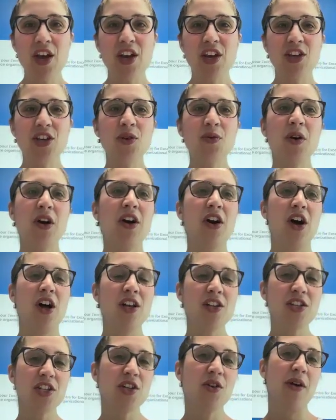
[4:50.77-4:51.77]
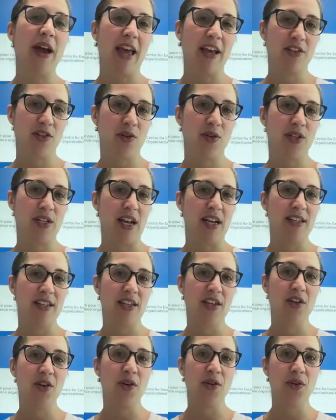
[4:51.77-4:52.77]
You are also
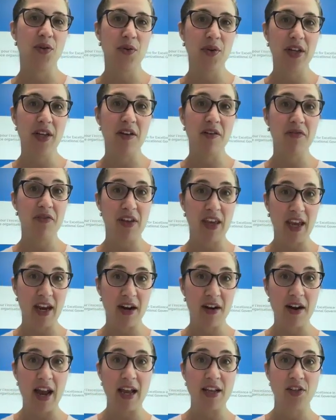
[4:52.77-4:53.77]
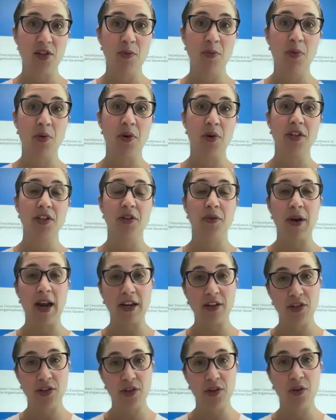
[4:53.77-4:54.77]
exercising your duty of care as a board
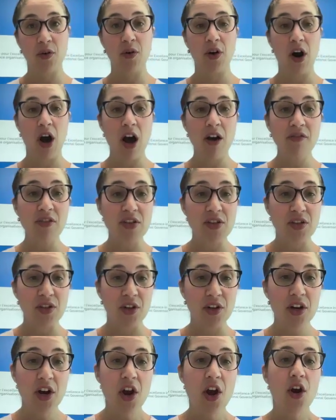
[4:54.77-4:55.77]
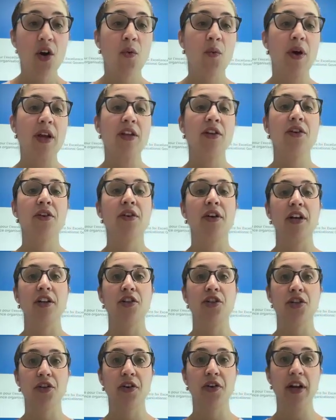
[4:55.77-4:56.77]
director or officer when you're
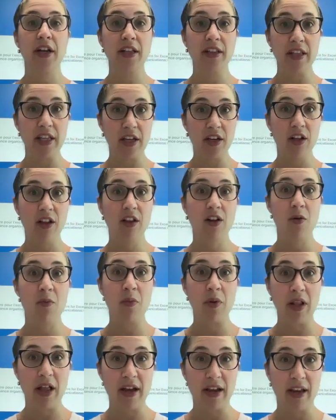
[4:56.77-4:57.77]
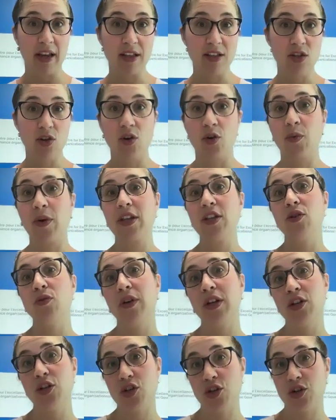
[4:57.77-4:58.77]
ensuring legal compliance or when you
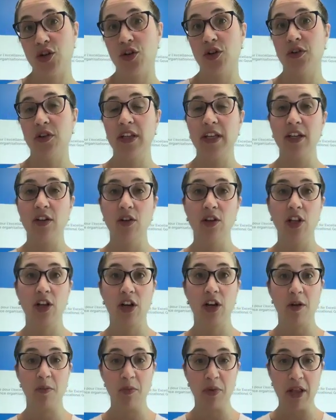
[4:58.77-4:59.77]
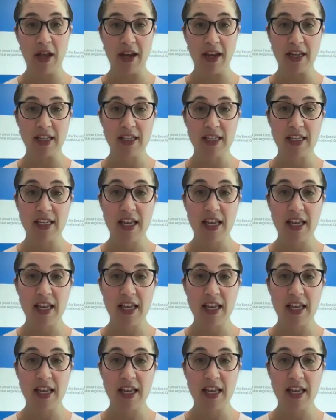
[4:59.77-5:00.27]
ensure legal compliance,